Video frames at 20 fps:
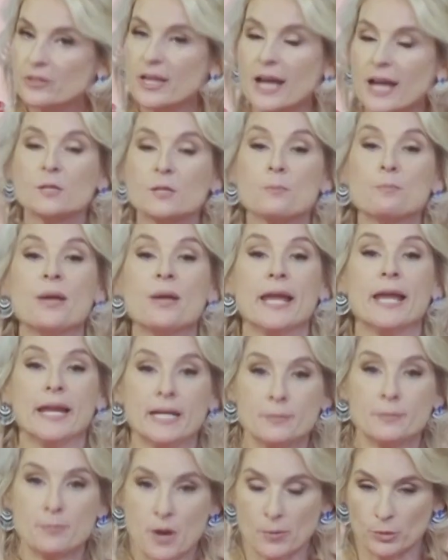That's a
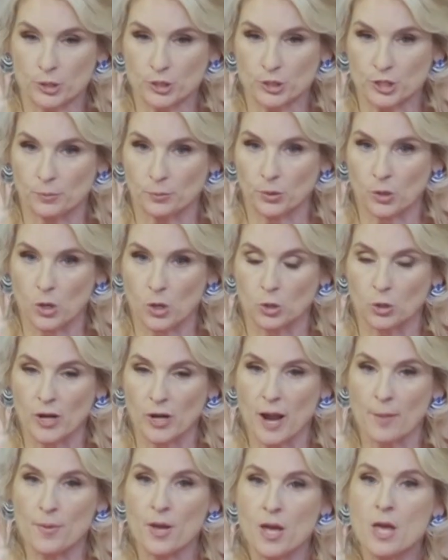paid membership
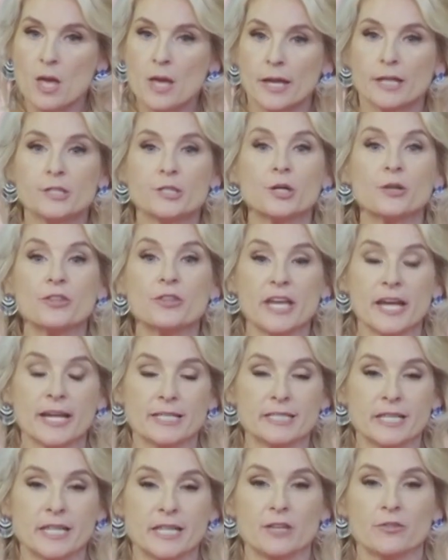program. Until the
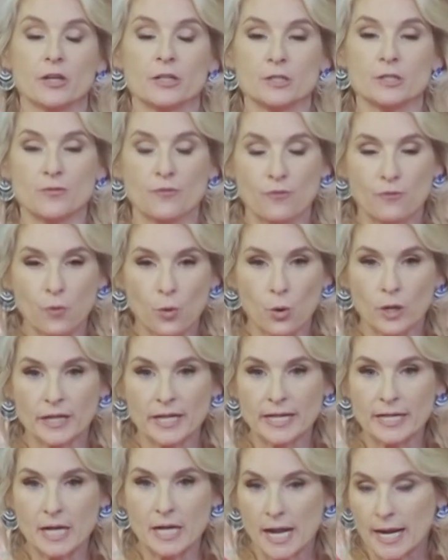18th, it's
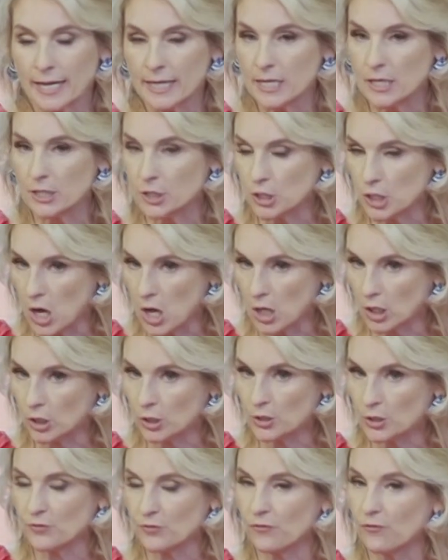
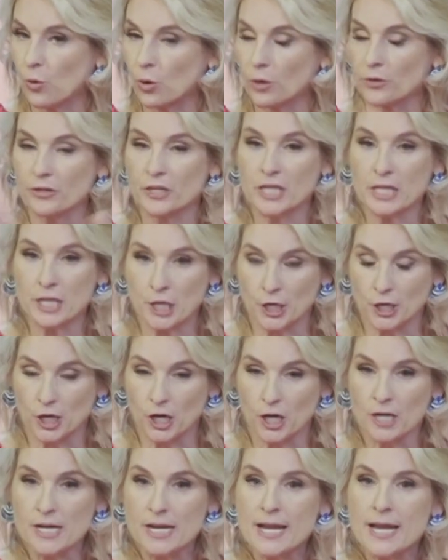$49 for the
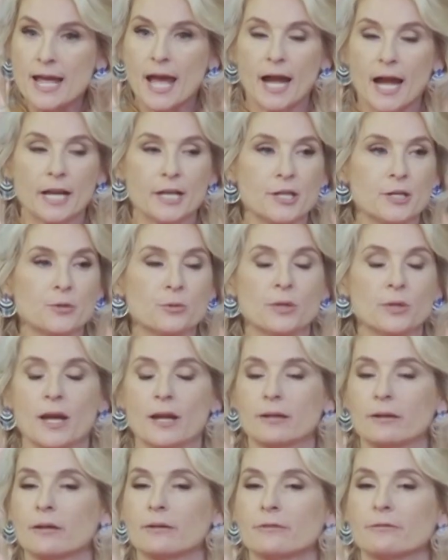year and you
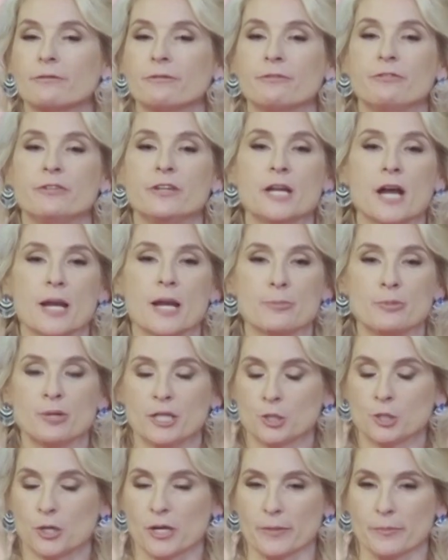get
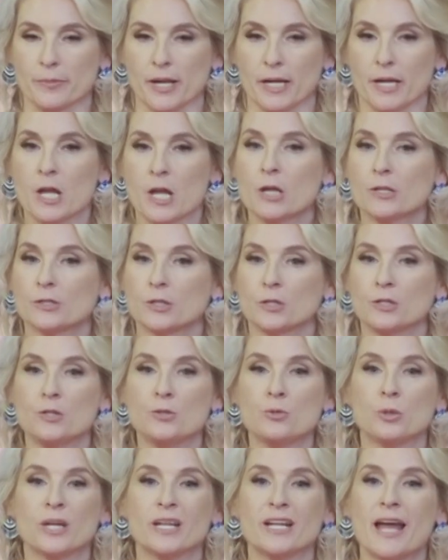VIP treatment. So
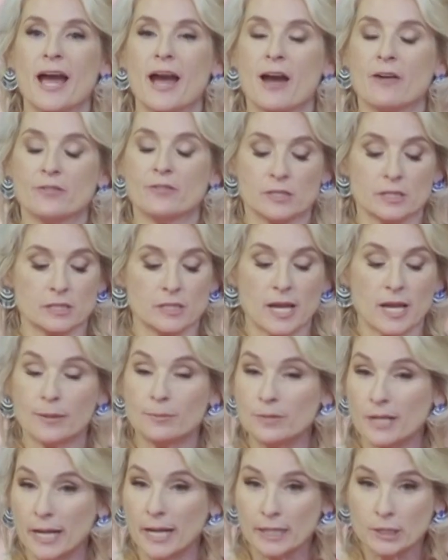you can have
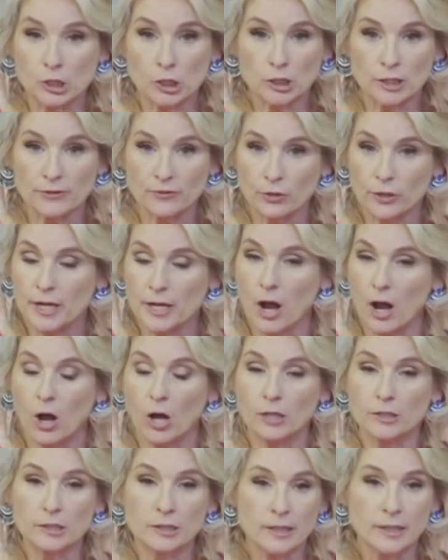same-day delivery,
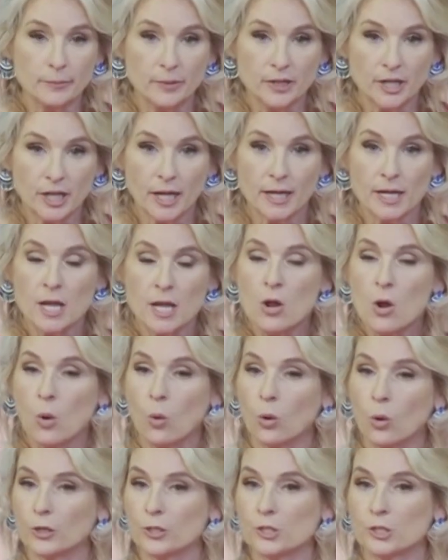unlimited,
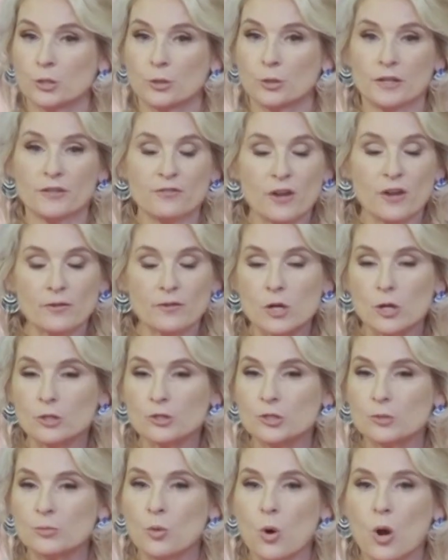orders
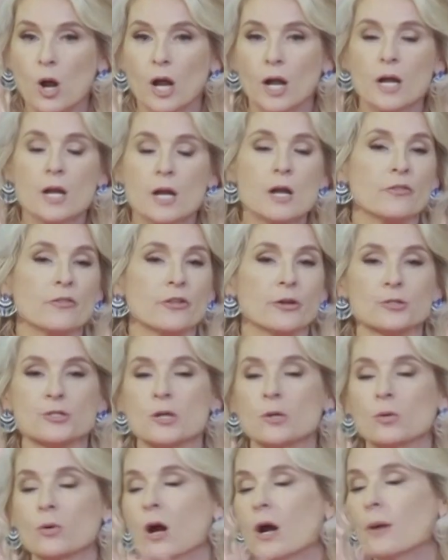$35 or more.
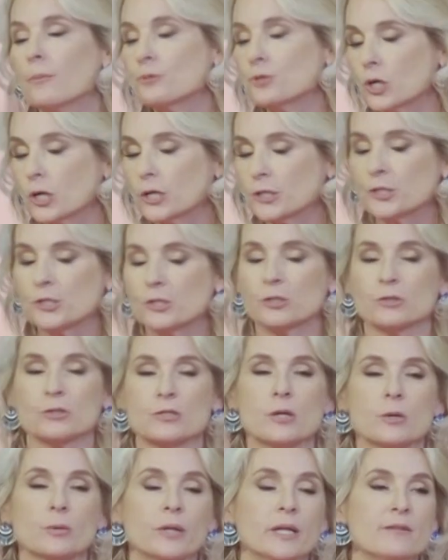There's no upcharges,
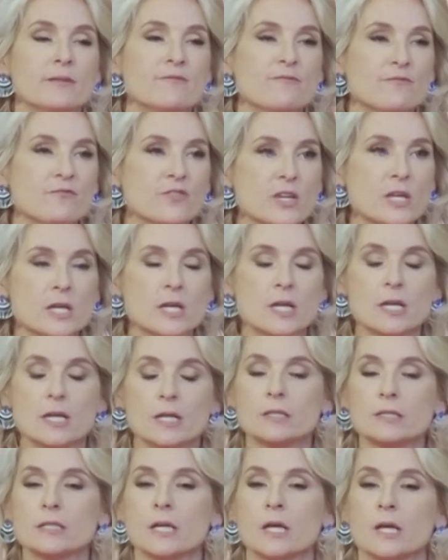there's no hidden
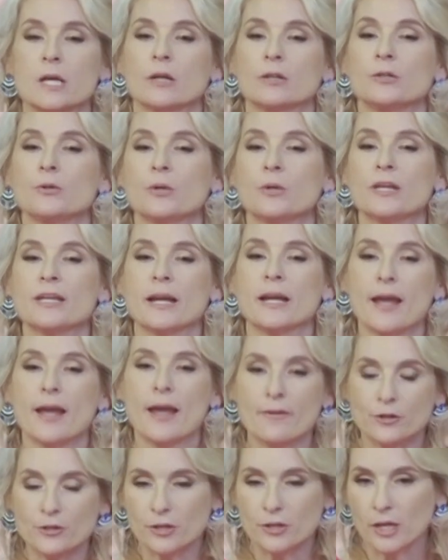fees. You can get
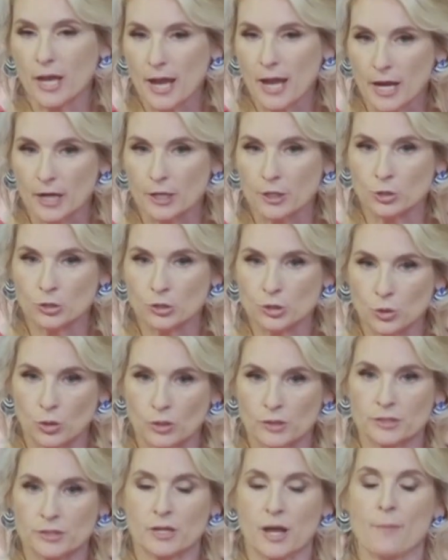everything at your
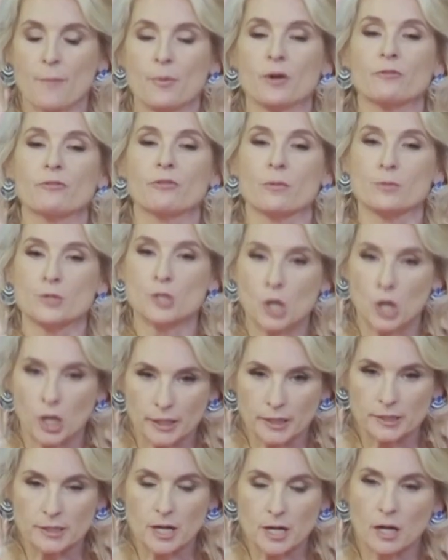doorstep from
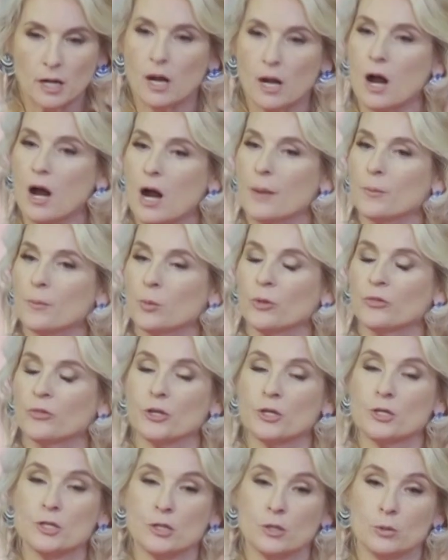Target.com
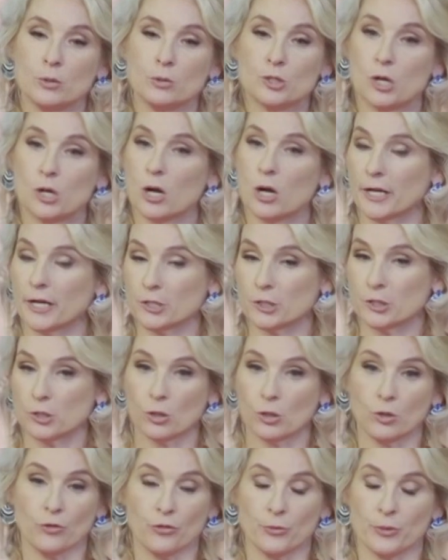with the new Target
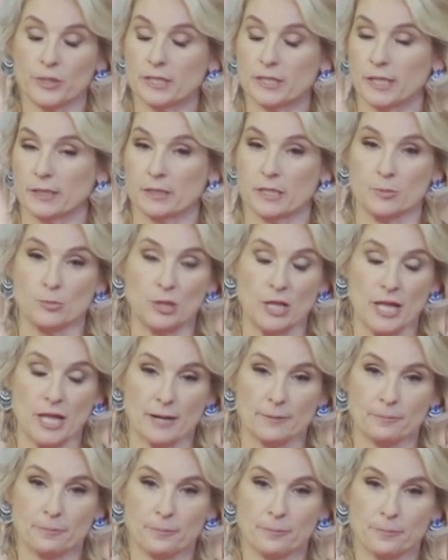Circle 360
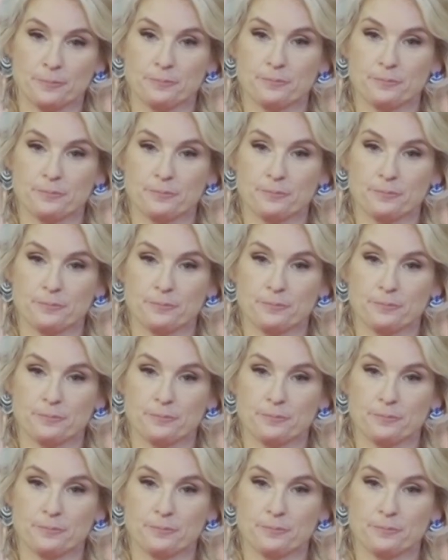plan.